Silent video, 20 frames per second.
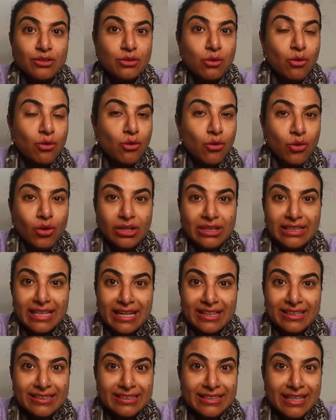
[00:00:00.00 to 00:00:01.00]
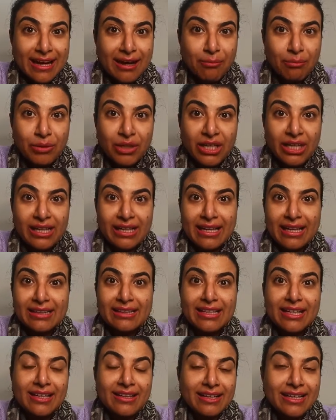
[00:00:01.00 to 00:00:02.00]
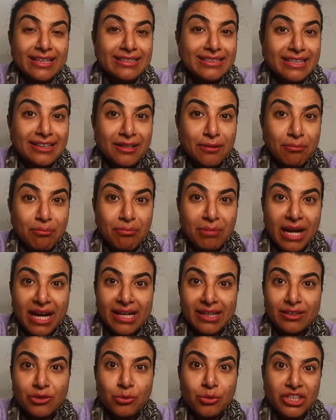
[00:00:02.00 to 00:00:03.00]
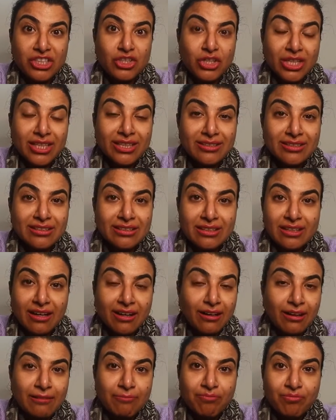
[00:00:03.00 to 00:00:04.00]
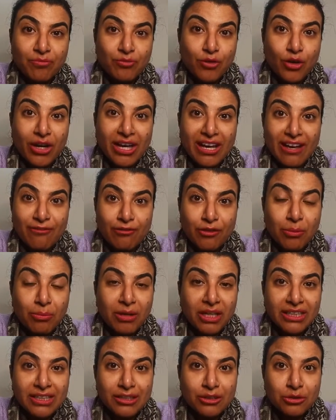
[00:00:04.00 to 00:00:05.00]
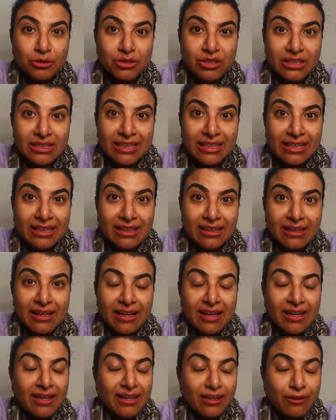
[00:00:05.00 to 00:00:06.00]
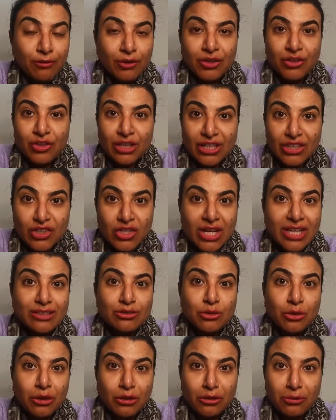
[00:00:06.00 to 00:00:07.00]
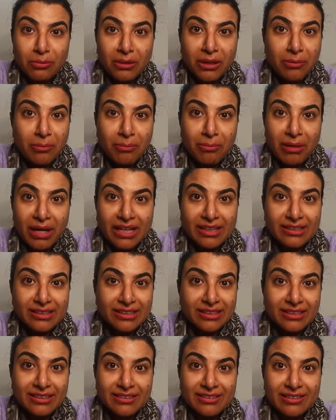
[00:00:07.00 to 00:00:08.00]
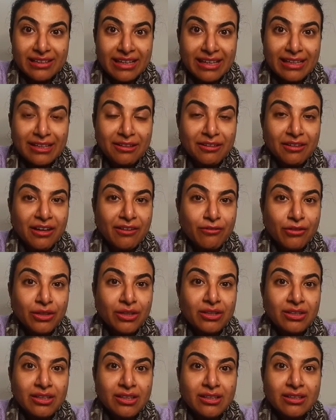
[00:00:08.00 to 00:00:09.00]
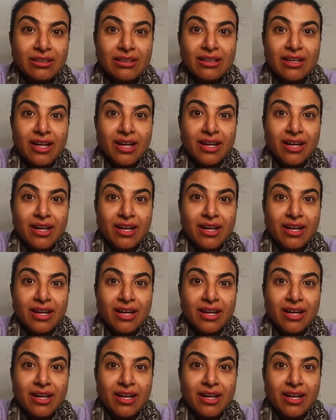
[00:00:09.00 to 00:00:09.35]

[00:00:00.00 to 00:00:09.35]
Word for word: so all that is happening and there is an impact which is um, for everybody to see even russia is going to be impacted right given the